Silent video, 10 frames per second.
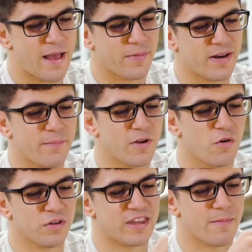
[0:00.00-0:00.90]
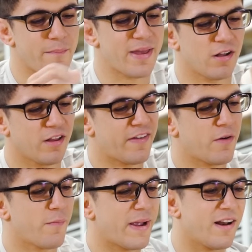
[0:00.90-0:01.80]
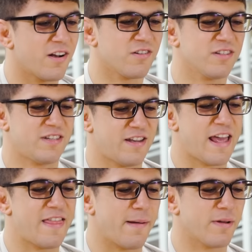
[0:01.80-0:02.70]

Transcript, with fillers: I'm gonna go to the middle of it with my knuckles. And then